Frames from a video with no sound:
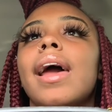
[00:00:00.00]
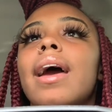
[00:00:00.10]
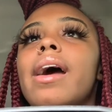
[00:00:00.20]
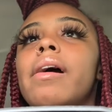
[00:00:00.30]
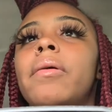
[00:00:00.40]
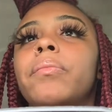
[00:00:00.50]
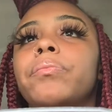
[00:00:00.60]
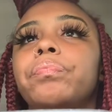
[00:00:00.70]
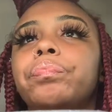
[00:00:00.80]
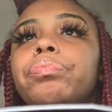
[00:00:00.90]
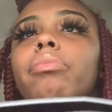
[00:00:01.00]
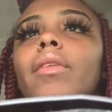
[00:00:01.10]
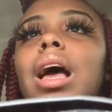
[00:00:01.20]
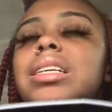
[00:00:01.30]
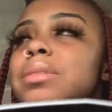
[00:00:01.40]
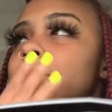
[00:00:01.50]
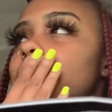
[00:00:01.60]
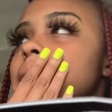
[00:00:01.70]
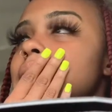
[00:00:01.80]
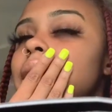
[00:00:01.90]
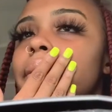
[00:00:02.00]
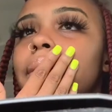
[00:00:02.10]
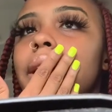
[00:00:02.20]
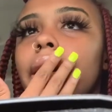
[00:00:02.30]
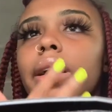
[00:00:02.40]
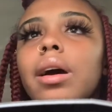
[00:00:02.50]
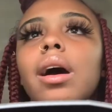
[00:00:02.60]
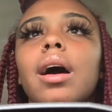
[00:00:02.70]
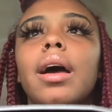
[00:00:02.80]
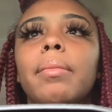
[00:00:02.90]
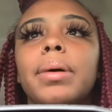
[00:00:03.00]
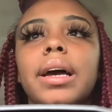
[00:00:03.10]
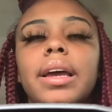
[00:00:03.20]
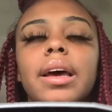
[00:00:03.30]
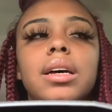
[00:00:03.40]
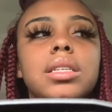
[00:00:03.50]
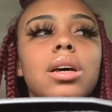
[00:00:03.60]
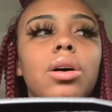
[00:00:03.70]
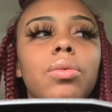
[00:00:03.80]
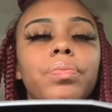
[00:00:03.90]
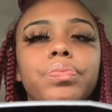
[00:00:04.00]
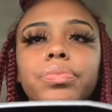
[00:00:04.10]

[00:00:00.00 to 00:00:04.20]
And I just bit my tongue, it really hurt. But yeah, so